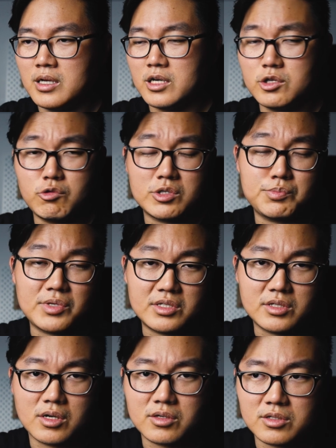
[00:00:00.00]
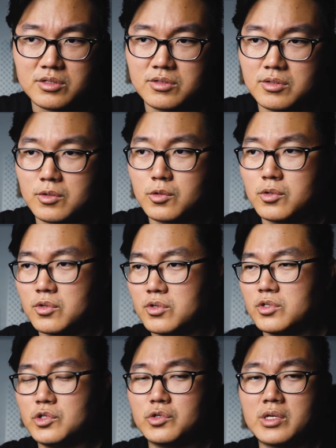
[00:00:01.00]
a USB dongle,
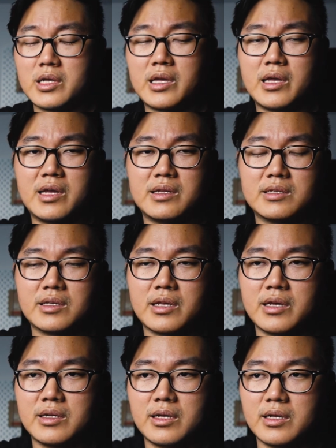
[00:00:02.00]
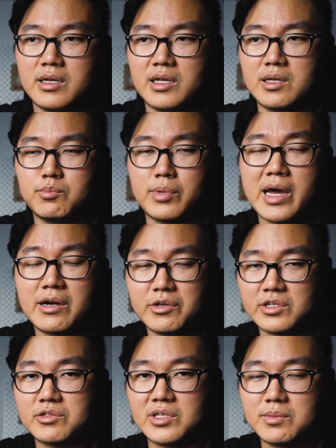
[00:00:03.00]
or you can get a
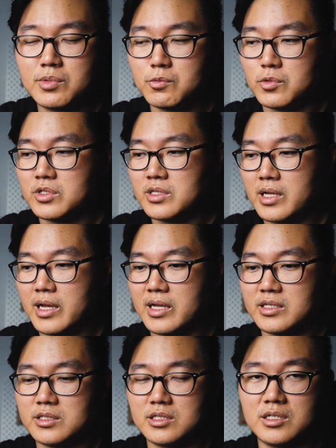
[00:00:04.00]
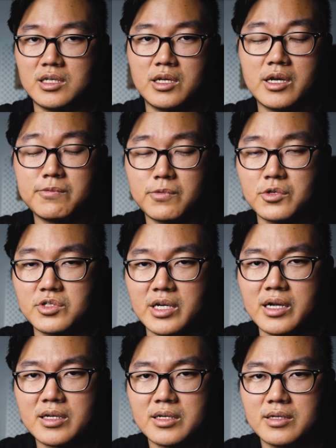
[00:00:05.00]
battery grip which has the headphone
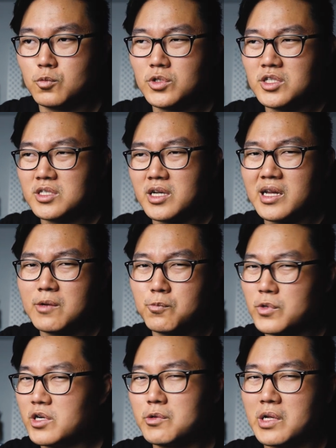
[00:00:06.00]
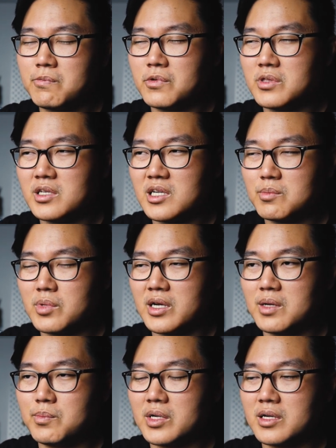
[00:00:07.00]
jack, which is kind of weird if you think
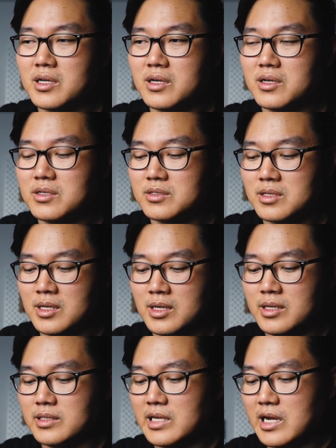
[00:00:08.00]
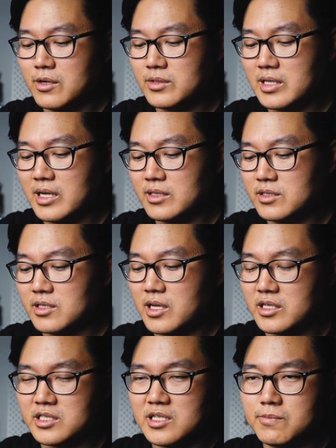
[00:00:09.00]
about it, because now that the
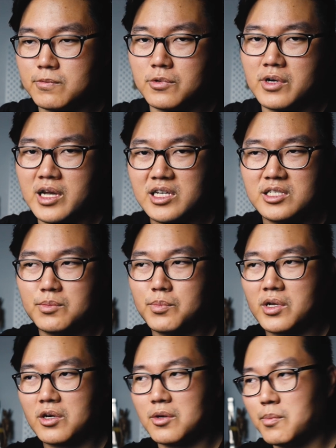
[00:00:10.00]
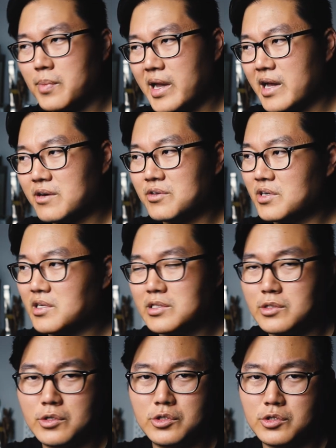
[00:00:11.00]
X-T4 has a bigger battery,
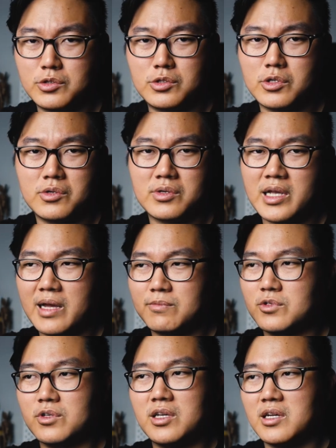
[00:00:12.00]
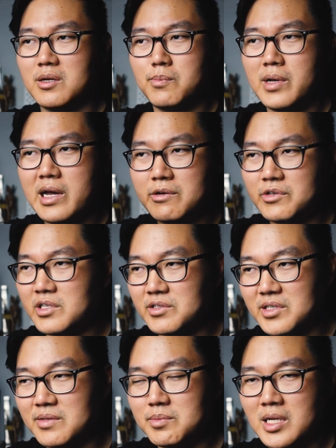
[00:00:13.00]
so you don't have to get a battery
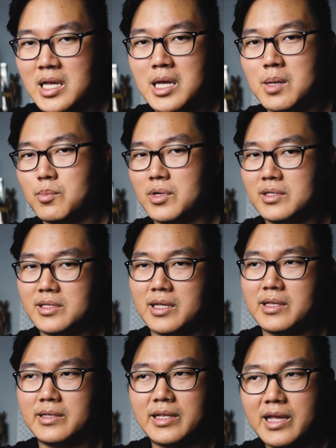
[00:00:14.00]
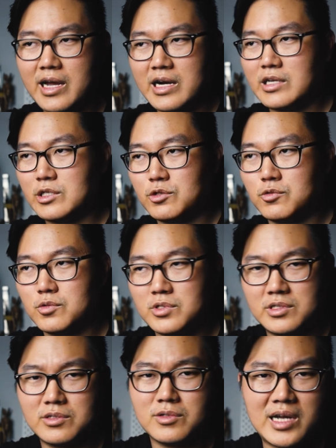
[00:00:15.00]
grip, but then now you
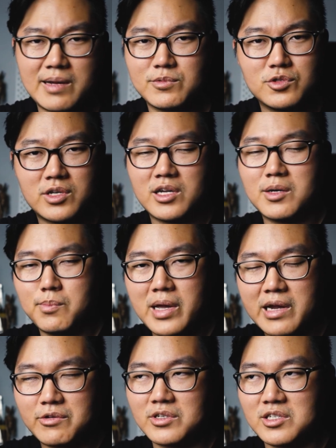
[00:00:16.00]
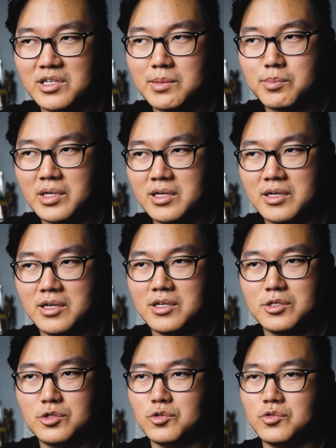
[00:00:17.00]
still have to get a battery grip
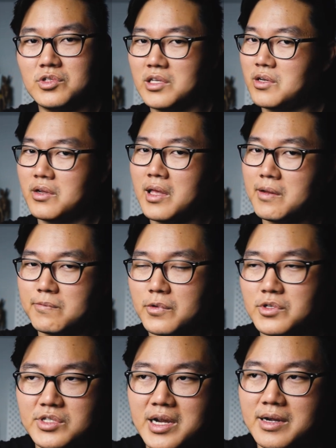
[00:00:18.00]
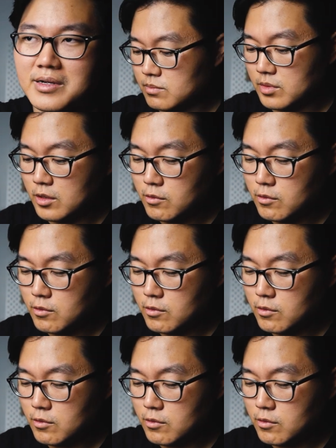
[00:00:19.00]
because you need a headphone jack. But